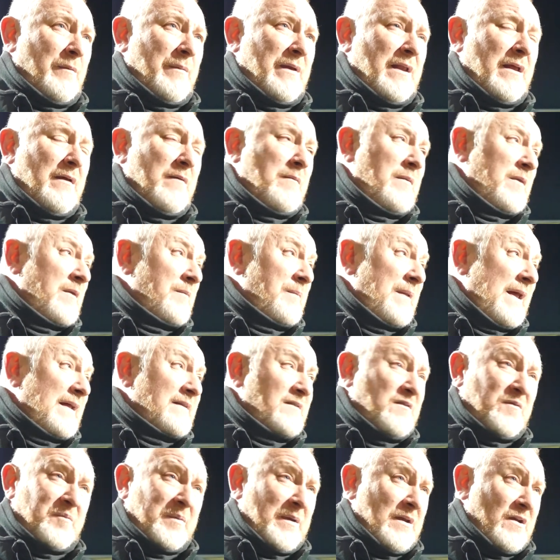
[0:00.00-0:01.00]
I mean, it, the
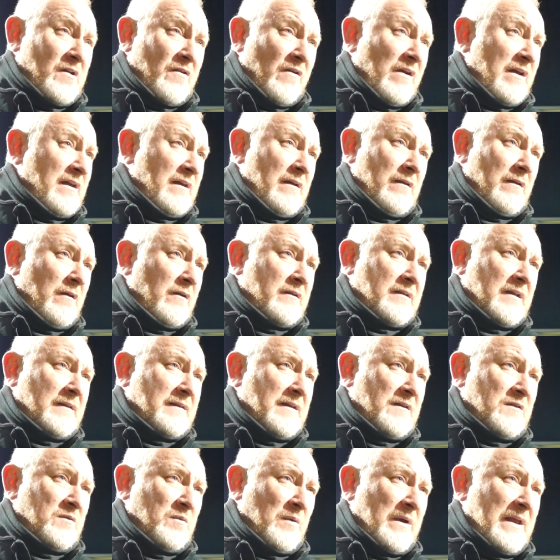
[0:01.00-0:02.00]
lads have been great, like I said,
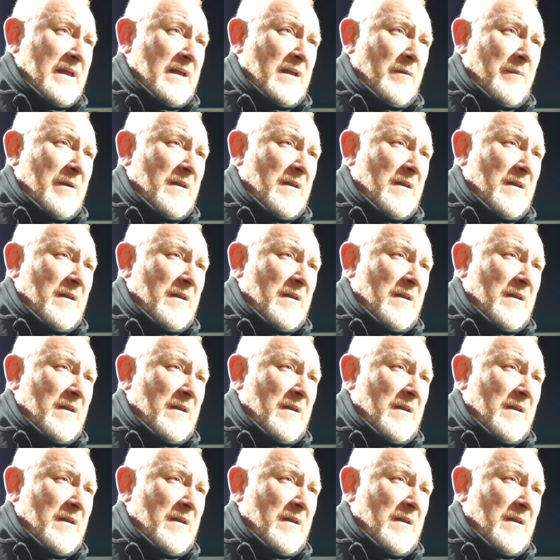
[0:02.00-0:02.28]
this week.